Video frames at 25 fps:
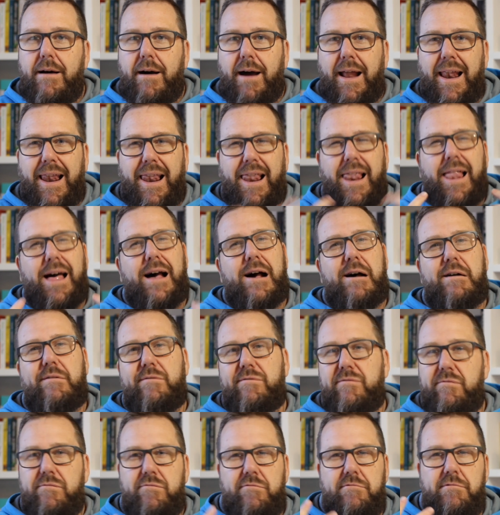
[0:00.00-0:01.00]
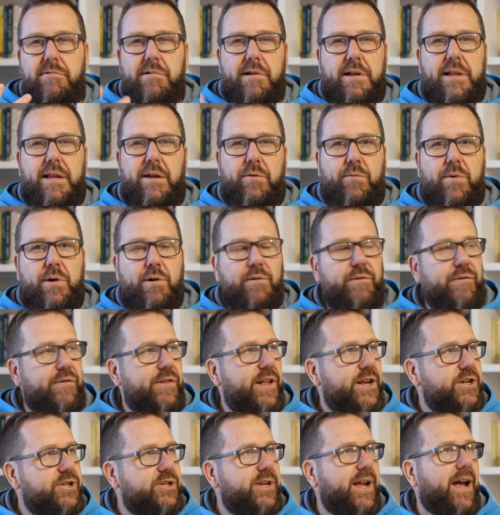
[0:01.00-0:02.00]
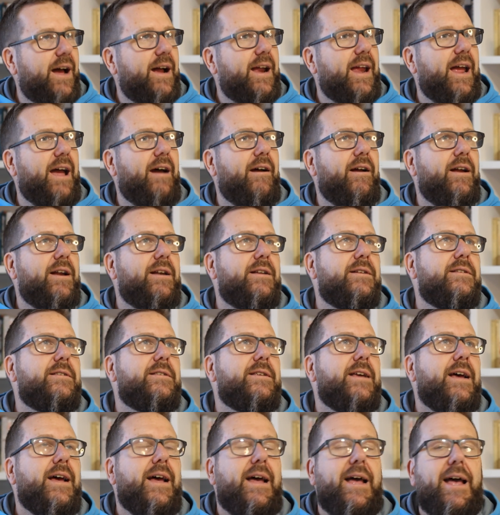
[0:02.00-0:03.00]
I love really well-fleshed out characters.